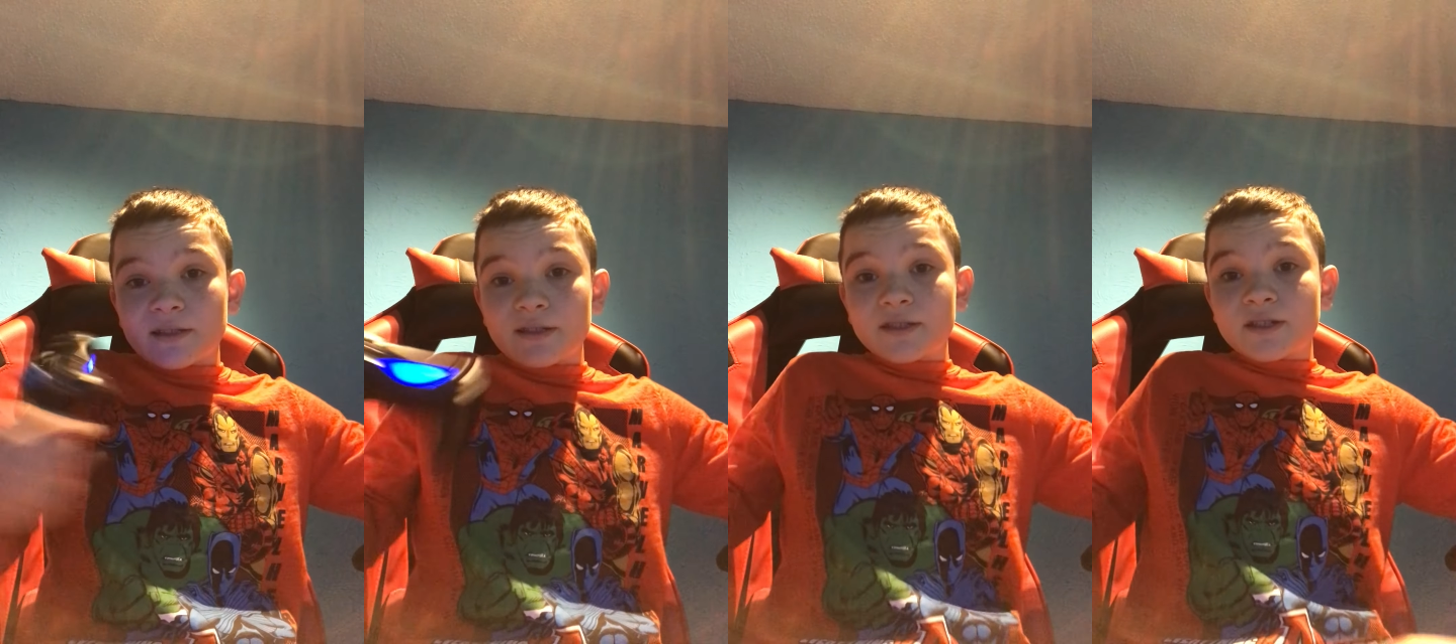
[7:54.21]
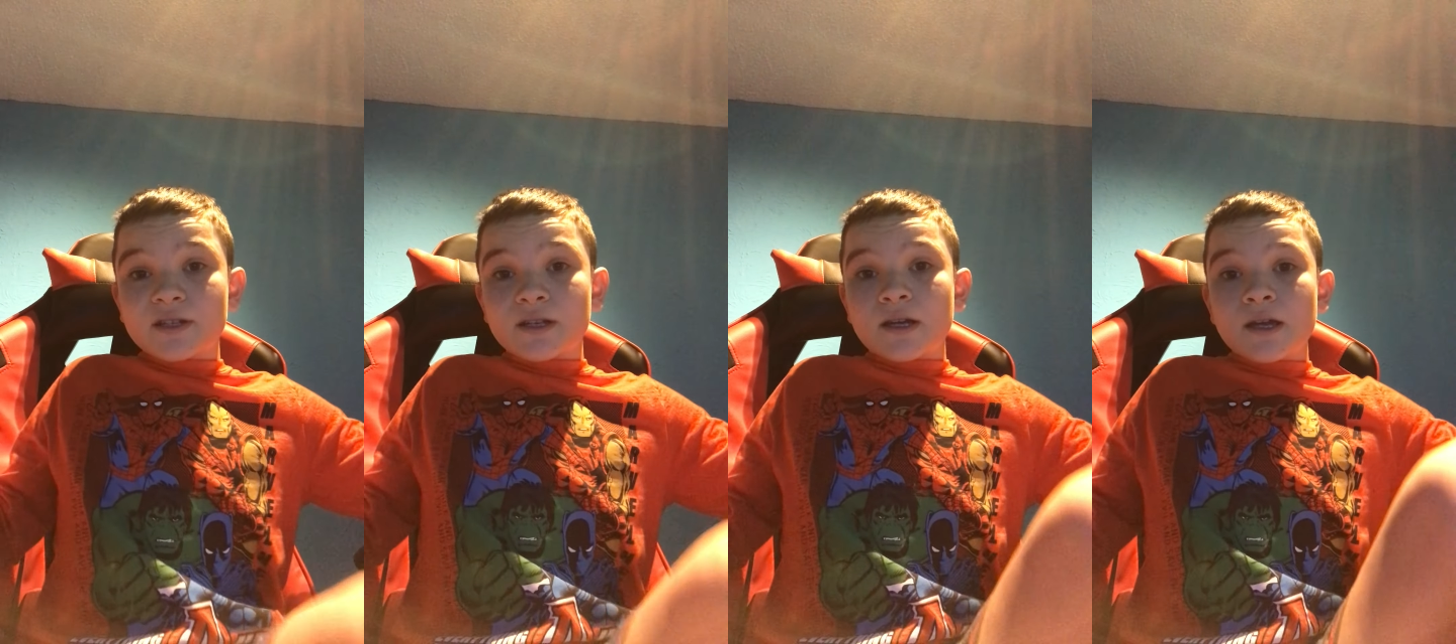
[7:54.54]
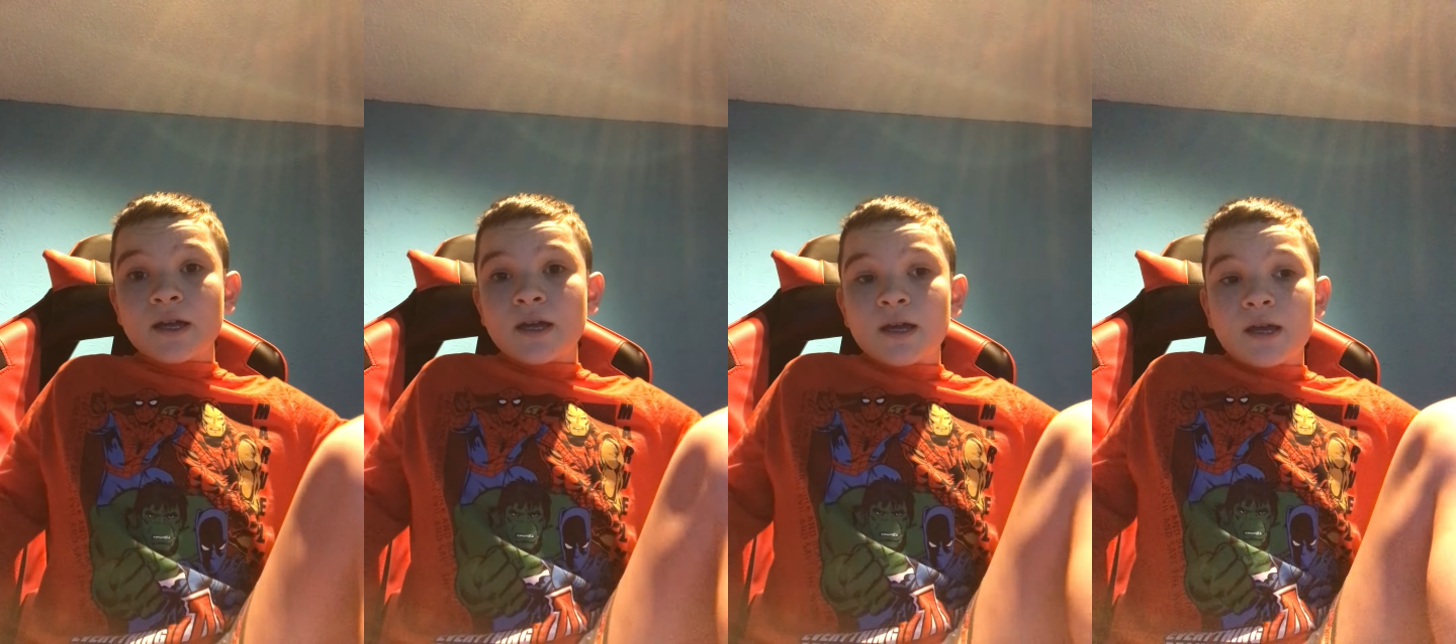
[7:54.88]
to this.
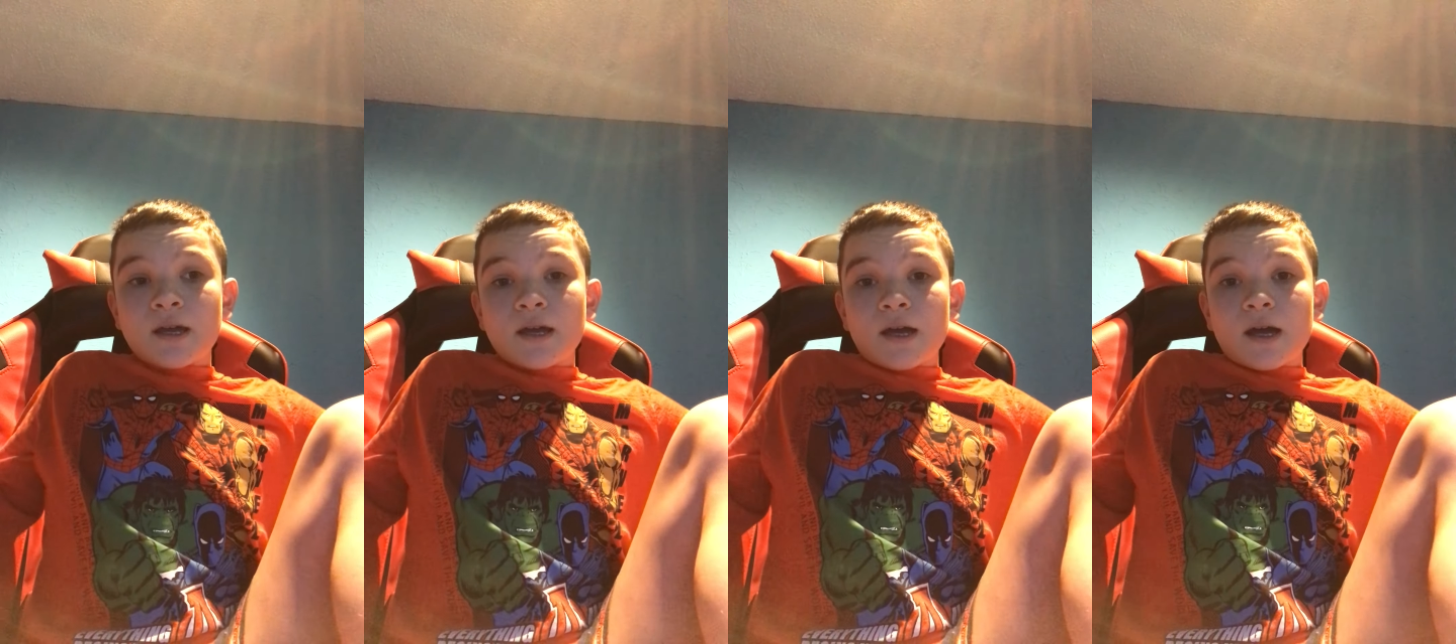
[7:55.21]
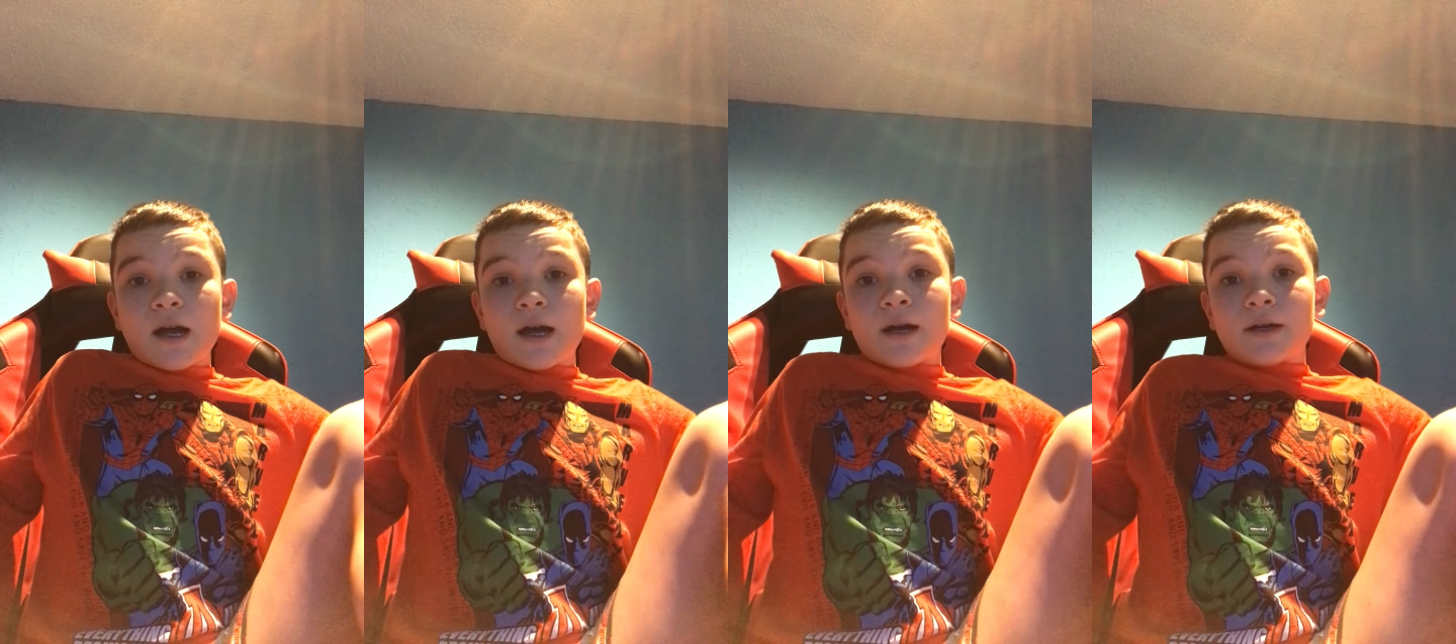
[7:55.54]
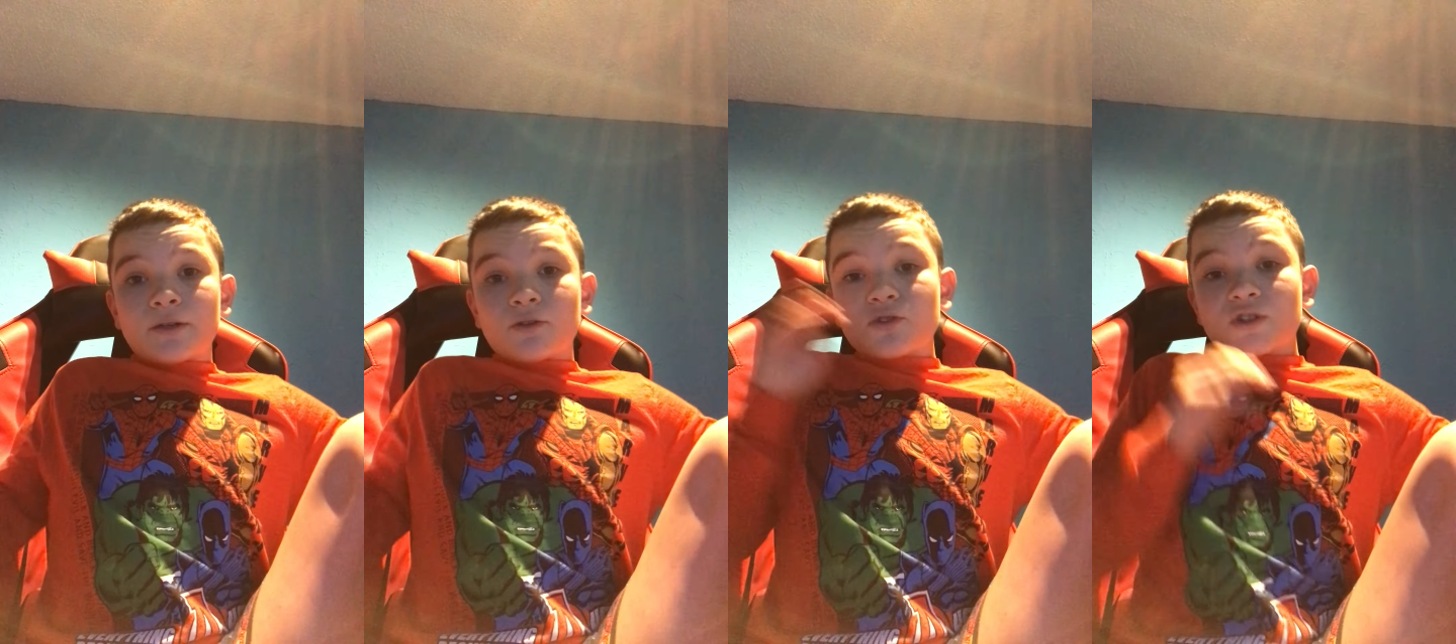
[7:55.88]

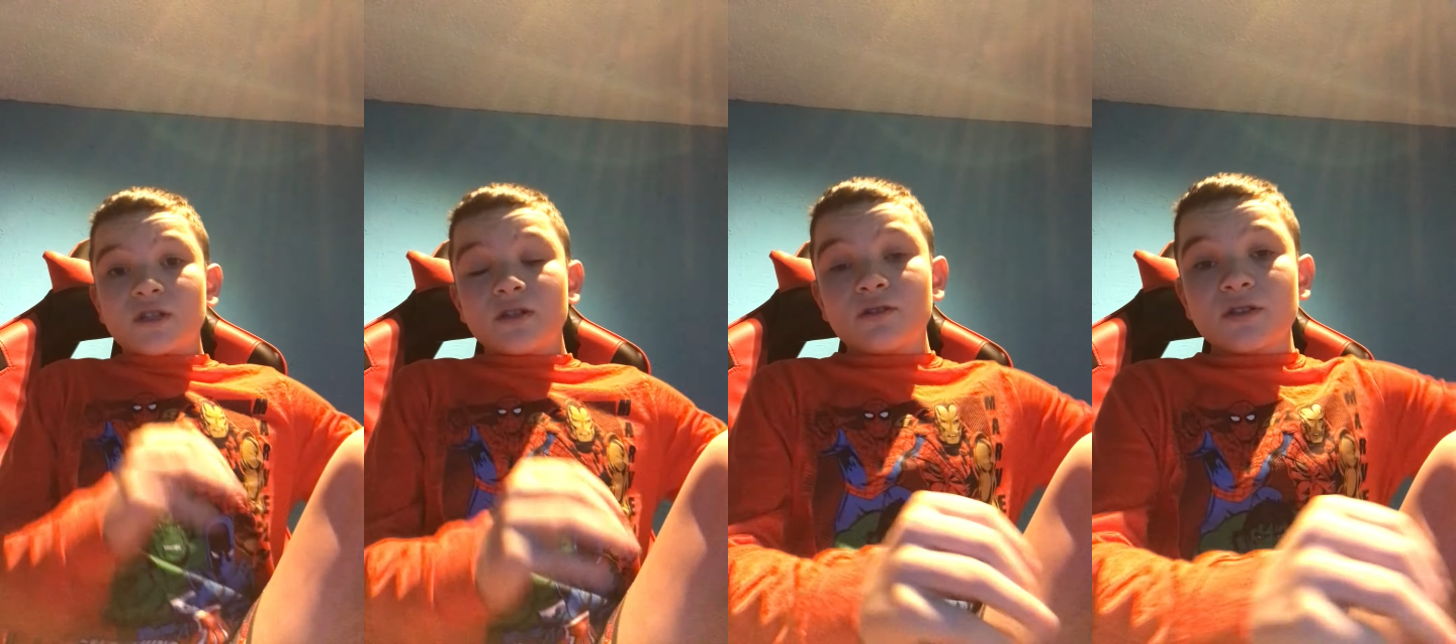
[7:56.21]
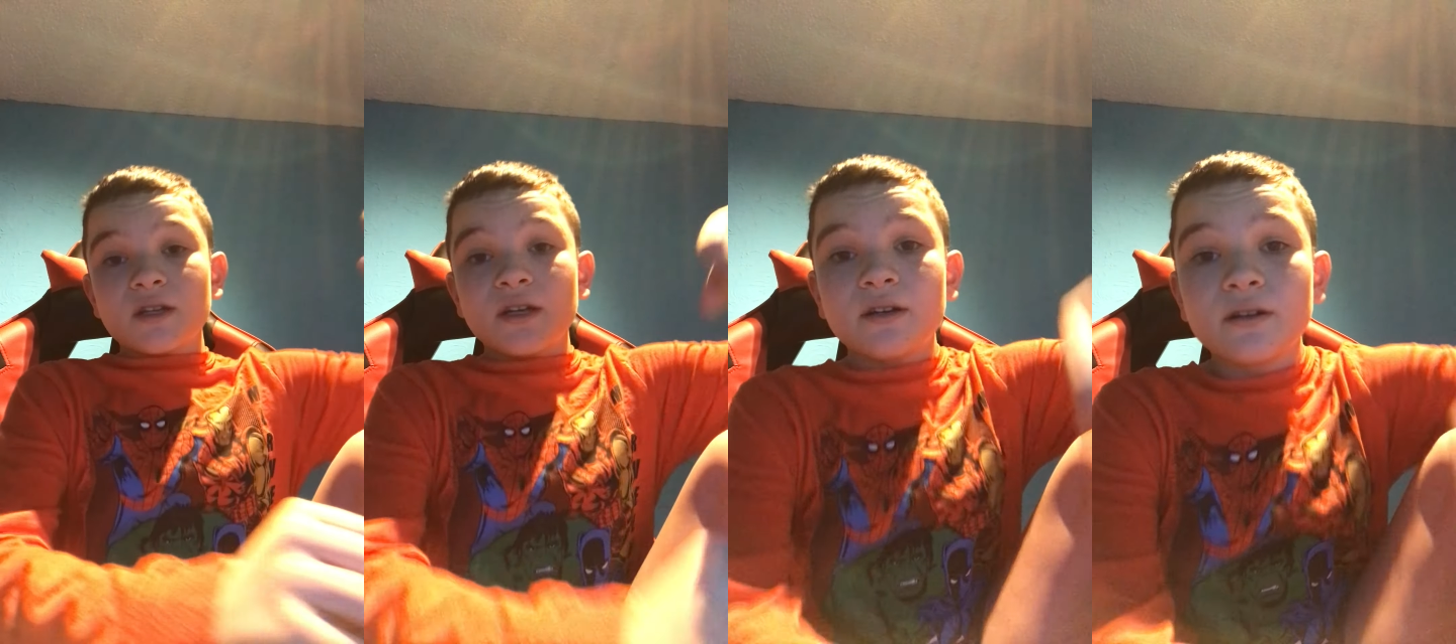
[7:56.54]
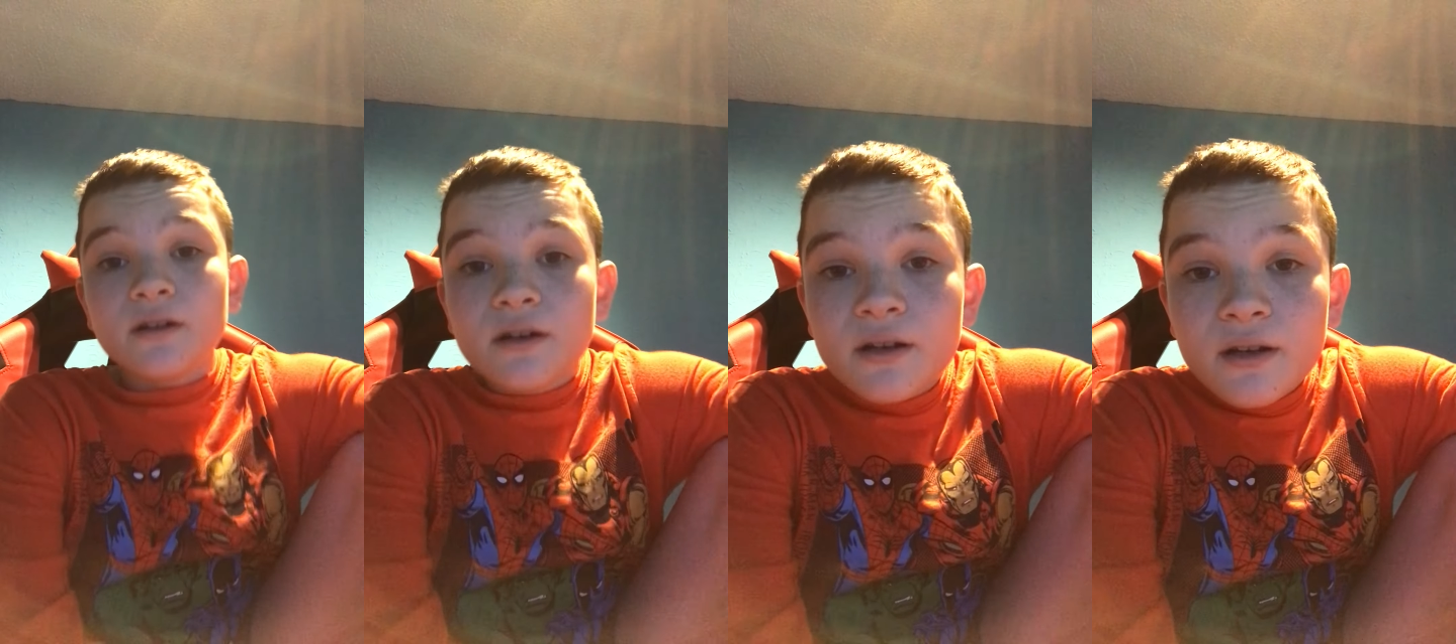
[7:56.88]
And I'll see you guys later.